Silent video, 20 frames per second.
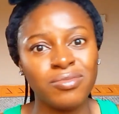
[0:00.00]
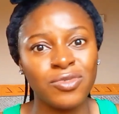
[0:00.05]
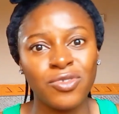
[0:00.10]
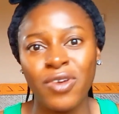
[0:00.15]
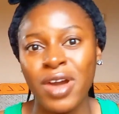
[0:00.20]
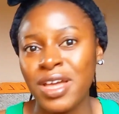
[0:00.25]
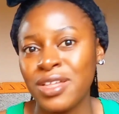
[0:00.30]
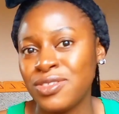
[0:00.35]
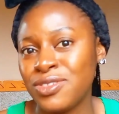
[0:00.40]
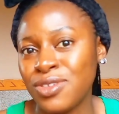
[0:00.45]

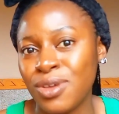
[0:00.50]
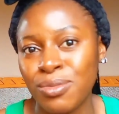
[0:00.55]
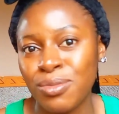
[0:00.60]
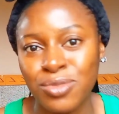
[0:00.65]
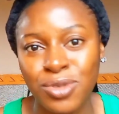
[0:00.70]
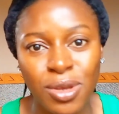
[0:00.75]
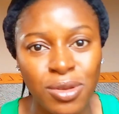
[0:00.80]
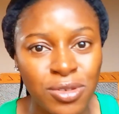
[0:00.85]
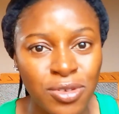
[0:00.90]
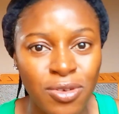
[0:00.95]
quite some
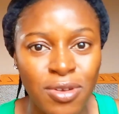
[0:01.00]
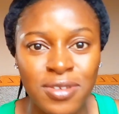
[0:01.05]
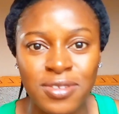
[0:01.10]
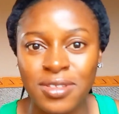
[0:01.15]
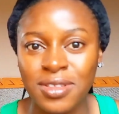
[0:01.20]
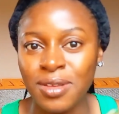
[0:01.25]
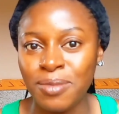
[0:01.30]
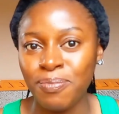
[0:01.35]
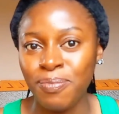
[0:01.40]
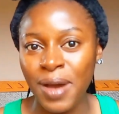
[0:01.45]
sunscreens
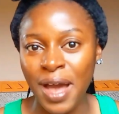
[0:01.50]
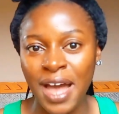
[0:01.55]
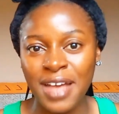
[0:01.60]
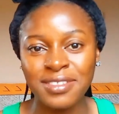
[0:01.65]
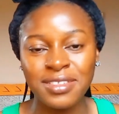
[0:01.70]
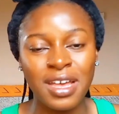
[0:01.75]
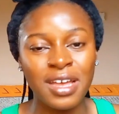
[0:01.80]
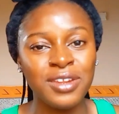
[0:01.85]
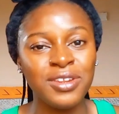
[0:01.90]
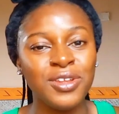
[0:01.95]
in the
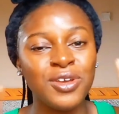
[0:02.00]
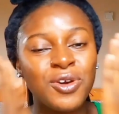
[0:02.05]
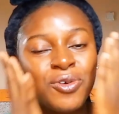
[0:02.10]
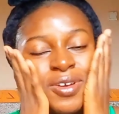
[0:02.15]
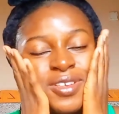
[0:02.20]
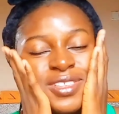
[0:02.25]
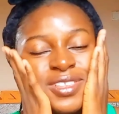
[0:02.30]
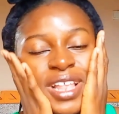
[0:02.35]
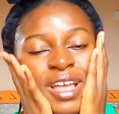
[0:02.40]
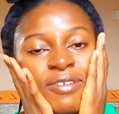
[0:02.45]
past and they
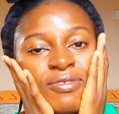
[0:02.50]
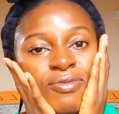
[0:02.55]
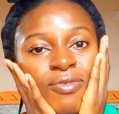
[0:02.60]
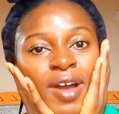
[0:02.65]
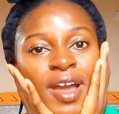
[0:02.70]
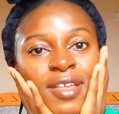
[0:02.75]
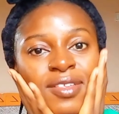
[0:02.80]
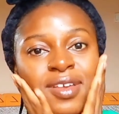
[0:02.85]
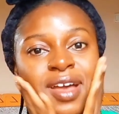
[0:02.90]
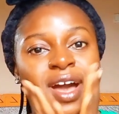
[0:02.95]
always left
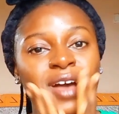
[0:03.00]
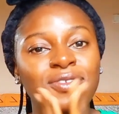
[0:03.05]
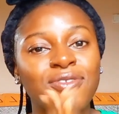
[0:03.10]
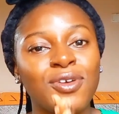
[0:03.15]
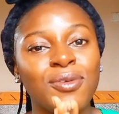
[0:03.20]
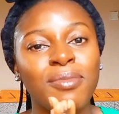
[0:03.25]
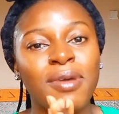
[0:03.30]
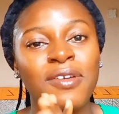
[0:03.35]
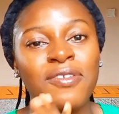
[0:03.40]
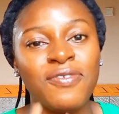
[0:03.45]
white cast
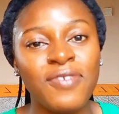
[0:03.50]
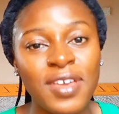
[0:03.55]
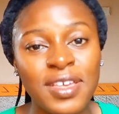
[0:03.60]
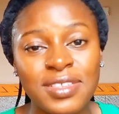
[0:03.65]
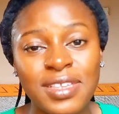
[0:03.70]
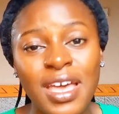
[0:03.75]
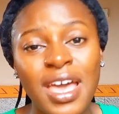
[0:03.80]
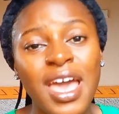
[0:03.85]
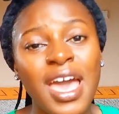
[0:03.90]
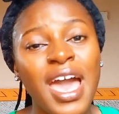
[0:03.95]
on my
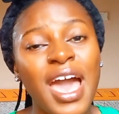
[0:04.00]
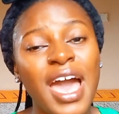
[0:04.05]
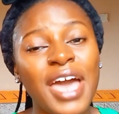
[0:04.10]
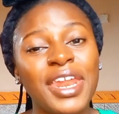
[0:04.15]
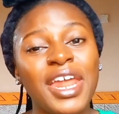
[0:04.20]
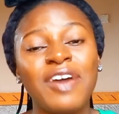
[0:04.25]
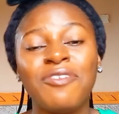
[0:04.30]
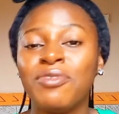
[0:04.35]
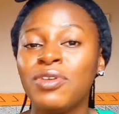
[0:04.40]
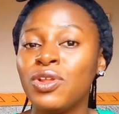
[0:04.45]
face,
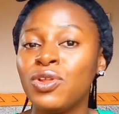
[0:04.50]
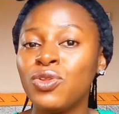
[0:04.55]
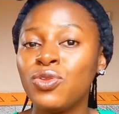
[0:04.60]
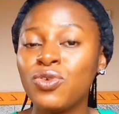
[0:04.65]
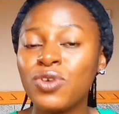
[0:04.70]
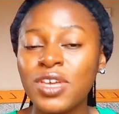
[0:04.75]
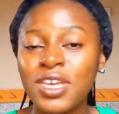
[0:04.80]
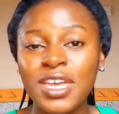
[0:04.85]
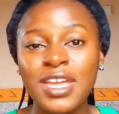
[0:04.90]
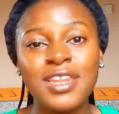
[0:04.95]
and I've been
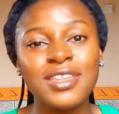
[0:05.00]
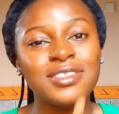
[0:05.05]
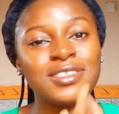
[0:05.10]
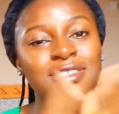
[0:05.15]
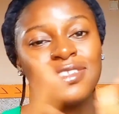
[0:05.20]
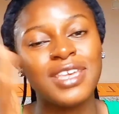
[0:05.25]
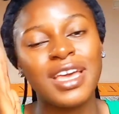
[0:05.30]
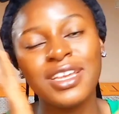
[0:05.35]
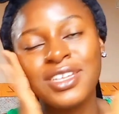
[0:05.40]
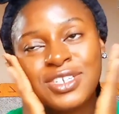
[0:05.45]
looking,
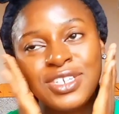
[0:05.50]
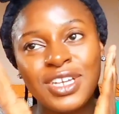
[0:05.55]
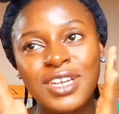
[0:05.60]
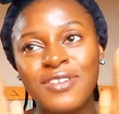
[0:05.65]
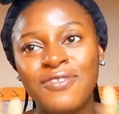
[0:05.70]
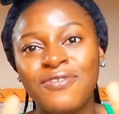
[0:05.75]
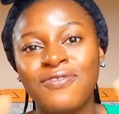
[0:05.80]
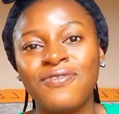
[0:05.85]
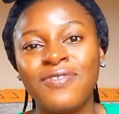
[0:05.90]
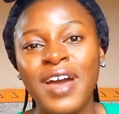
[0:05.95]

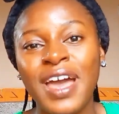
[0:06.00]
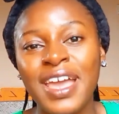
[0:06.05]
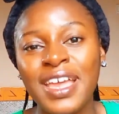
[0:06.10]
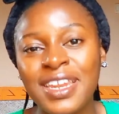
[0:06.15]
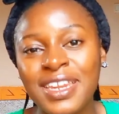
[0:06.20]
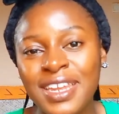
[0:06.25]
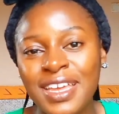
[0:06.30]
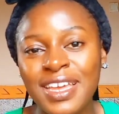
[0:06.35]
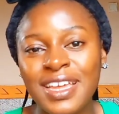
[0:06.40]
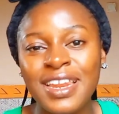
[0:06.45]
searching,
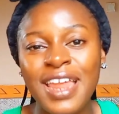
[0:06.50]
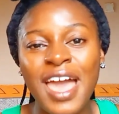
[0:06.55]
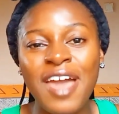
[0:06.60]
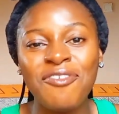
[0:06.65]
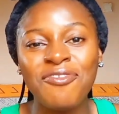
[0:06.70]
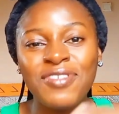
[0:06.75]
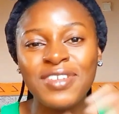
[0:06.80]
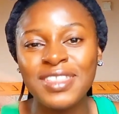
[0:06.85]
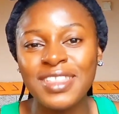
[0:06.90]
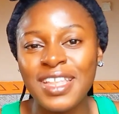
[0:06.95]
finding
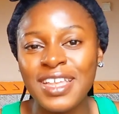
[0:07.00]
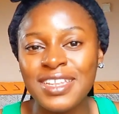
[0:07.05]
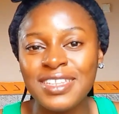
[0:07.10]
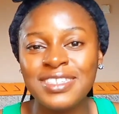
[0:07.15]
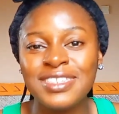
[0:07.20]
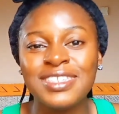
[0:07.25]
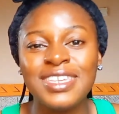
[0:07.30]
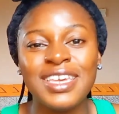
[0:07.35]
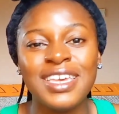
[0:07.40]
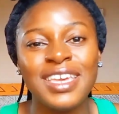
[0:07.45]
everything,
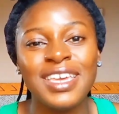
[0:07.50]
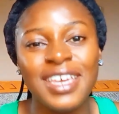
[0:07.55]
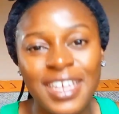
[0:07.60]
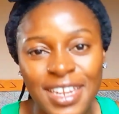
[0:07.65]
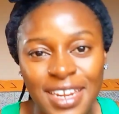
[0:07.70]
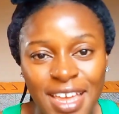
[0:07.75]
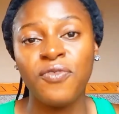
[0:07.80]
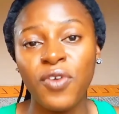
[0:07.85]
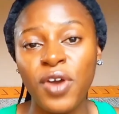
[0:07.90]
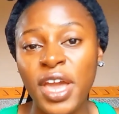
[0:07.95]

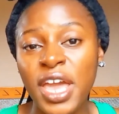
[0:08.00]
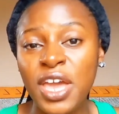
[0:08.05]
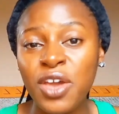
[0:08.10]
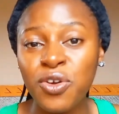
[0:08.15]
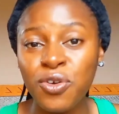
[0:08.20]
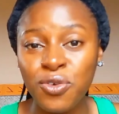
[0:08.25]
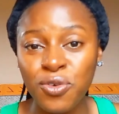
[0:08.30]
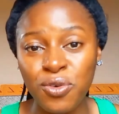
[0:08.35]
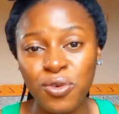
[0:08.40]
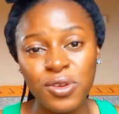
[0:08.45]
seeking for a
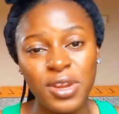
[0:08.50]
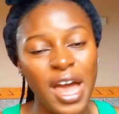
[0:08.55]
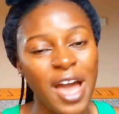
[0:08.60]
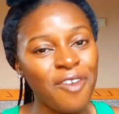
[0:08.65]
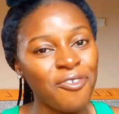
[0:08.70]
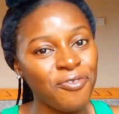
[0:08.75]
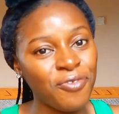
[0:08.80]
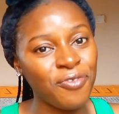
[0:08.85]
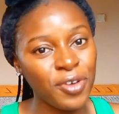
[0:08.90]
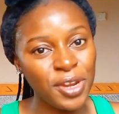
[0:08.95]
good,
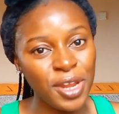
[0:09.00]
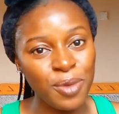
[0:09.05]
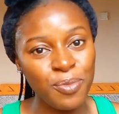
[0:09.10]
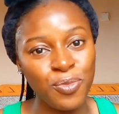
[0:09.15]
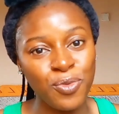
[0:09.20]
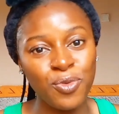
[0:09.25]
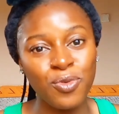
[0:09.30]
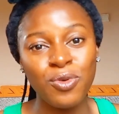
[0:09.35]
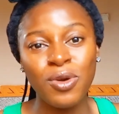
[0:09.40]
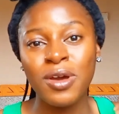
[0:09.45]

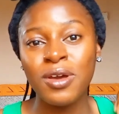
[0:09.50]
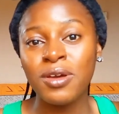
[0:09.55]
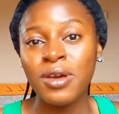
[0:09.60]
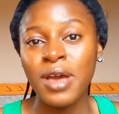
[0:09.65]
affordable,